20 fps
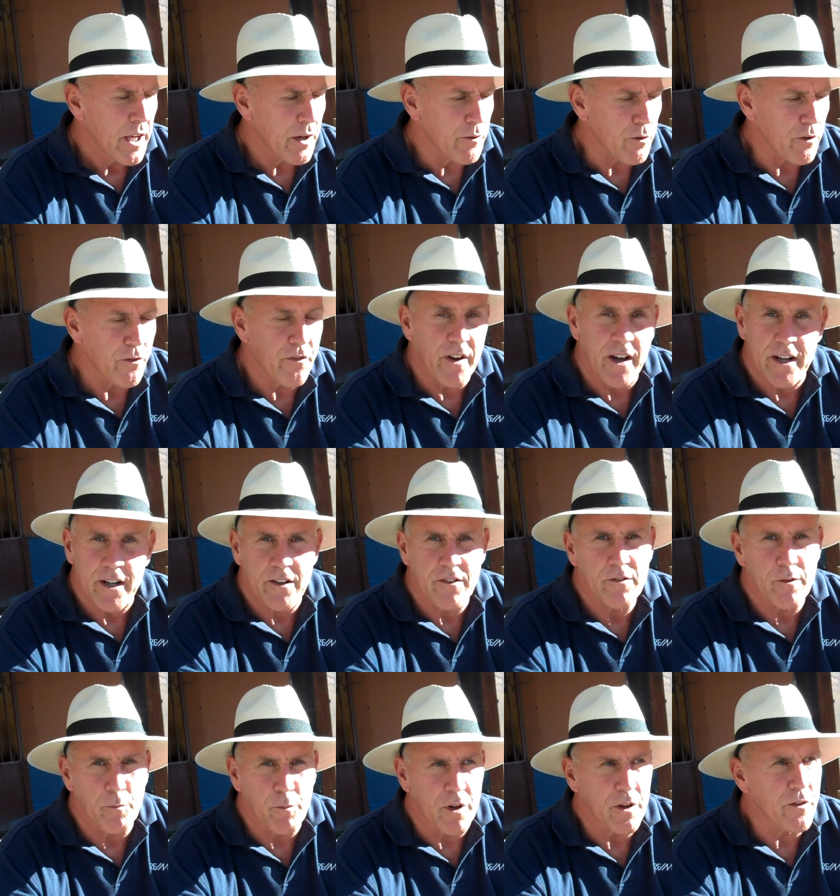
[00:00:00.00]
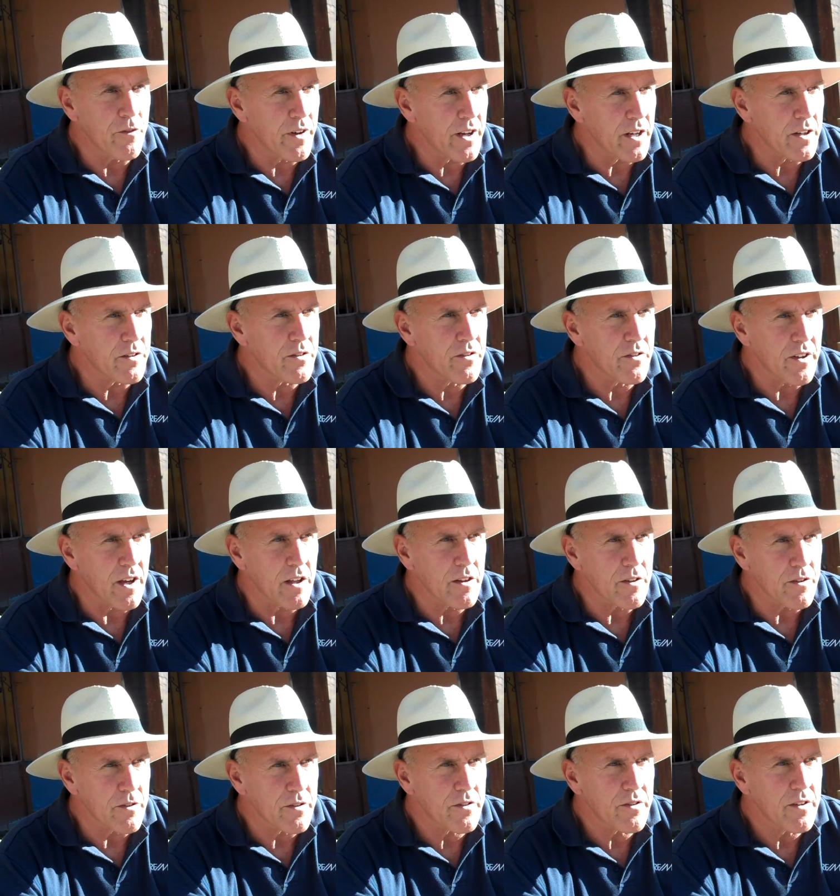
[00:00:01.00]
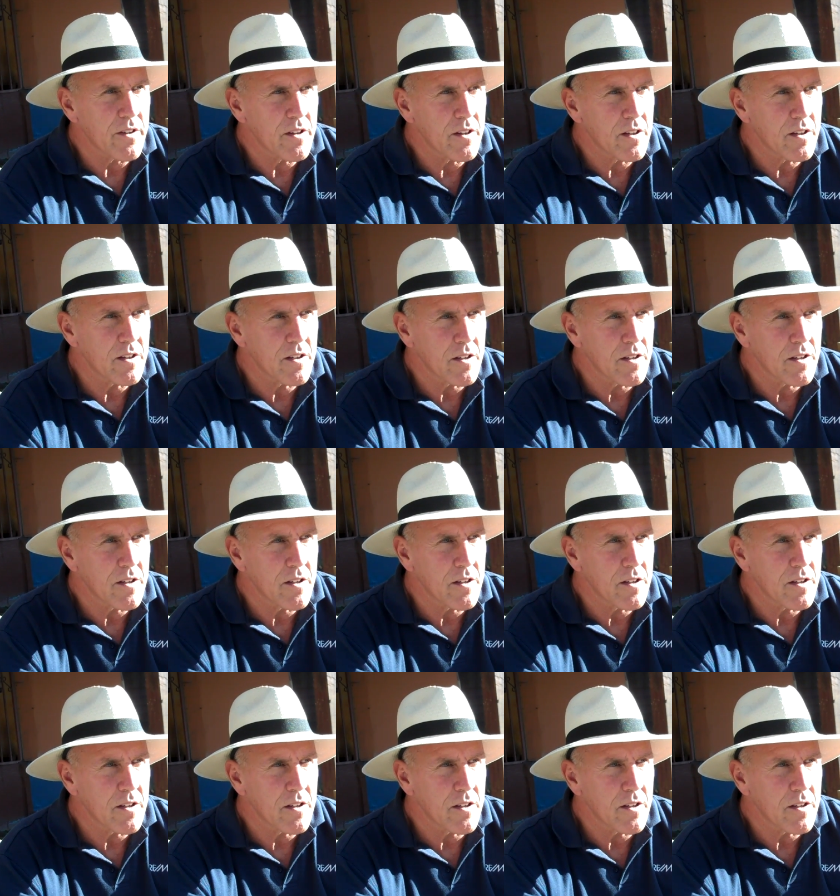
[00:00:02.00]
and we're finding some motivated sellers.